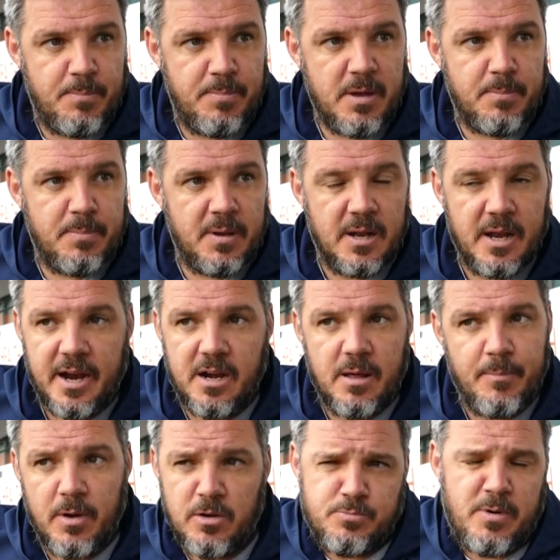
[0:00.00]
a big big
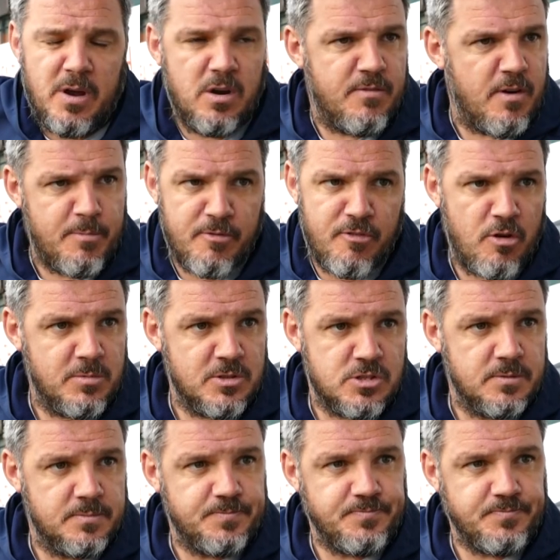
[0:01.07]
learning, but I was proud of our
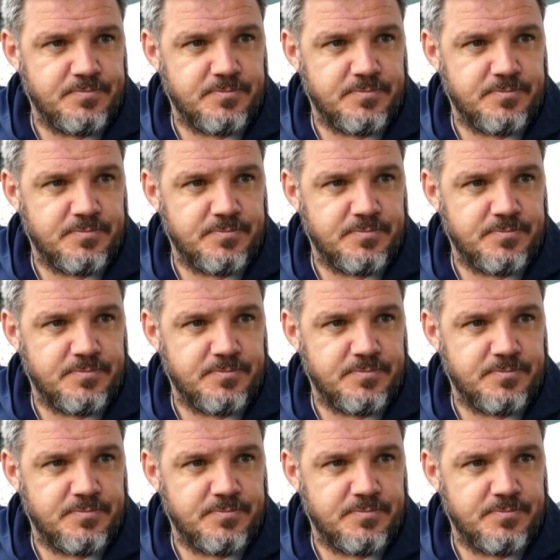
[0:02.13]
performance.